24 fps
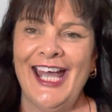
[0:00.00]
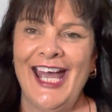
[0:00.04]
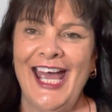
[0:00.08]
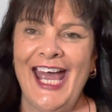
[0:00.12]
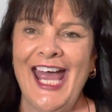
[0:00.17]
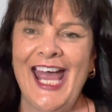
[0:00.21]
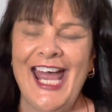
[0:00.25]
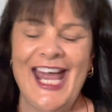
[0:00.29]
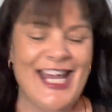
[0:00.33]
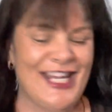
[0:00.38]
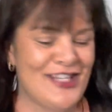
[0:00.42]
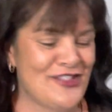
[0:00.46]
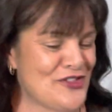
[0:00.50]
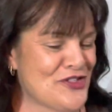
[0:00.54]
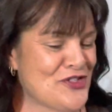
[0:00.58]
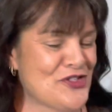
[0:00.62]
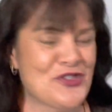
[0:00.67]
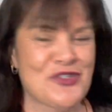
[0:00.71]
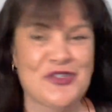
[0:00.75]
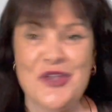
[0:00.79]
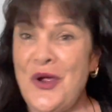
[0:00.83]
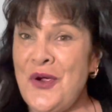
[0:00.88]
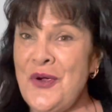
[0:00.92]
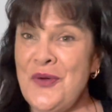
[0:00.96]
And
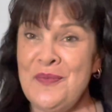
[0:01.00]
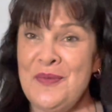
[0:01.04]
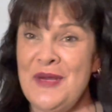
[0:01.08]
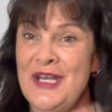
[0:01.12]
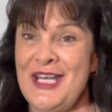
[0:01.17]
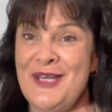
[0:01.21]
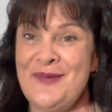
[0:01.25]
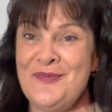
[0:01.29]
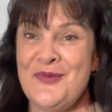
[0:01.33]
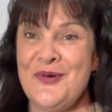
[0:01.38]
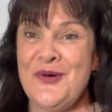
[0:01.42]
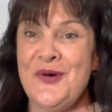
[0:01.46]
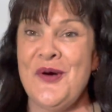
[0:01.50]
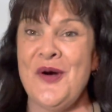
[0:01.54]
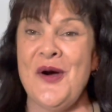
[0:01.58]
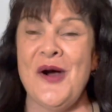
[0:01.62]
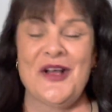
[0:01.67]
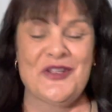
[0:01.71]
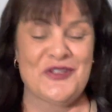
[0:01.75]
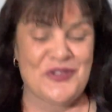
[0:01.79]
so many more.